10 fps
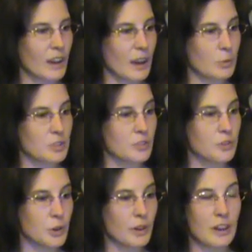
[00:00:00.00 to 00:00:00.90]
It was a
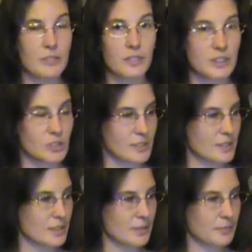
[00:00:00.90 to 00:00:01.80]
fury of
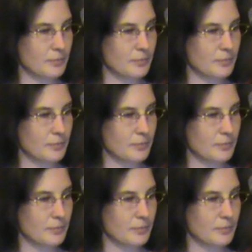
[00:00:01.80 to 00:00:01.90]
vengeance.